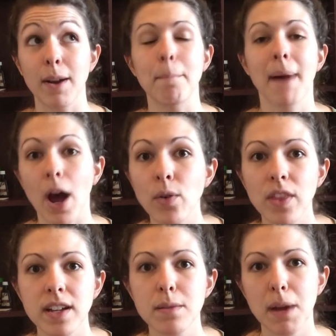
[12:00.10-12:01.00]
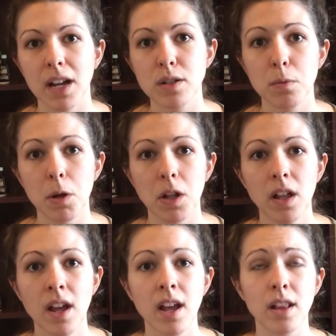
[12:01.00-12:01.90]
an amount that's manageable.
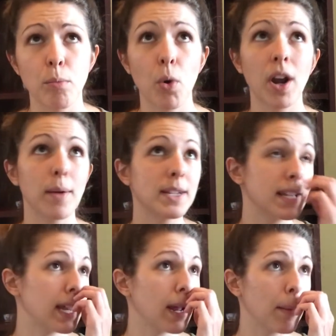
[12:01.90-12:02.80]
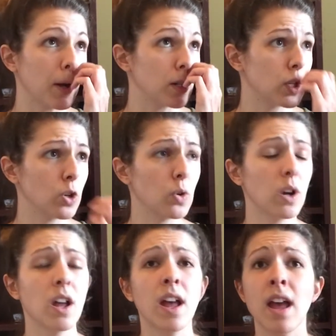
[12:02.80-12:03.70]
And the more I was thinking about it
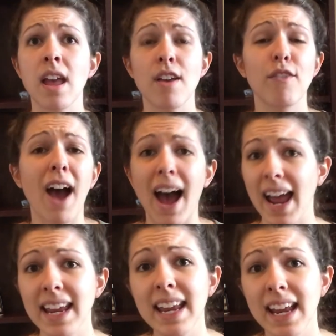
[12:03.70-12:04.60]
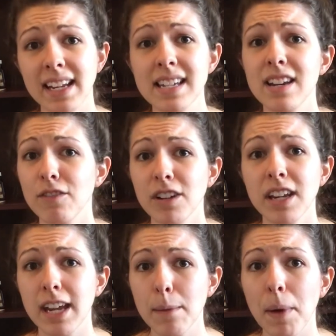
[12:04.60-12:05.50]
too, if I can't even
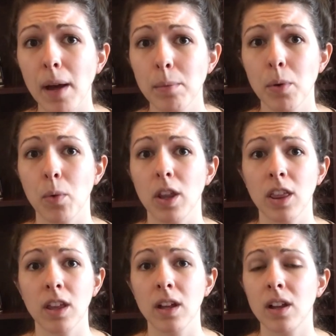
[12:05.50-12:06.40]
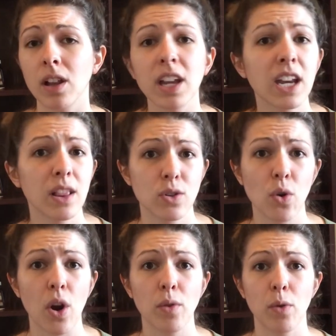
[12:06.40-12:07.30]
keep up with cleaning the
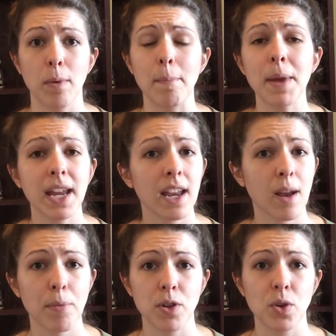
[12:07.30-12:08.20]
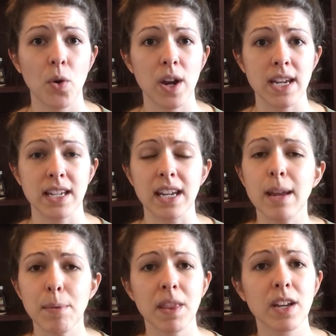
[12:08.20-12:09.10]
toy room and picking up the toys and
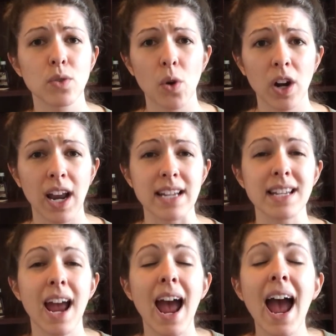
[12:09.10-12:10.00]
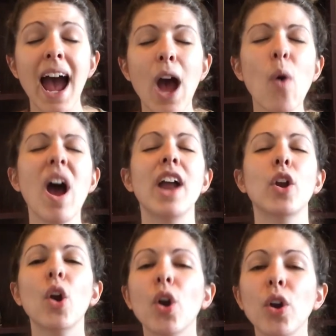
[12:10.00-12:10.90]
keeping things organized, how on
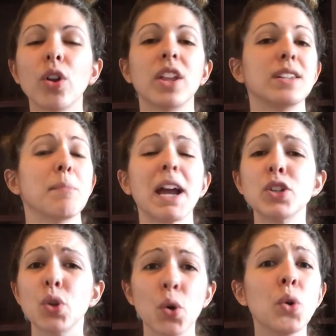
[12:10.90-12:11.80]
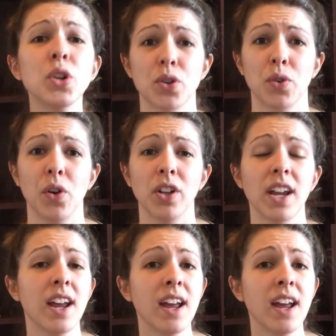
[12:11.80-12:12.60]
earth is my 2-year-old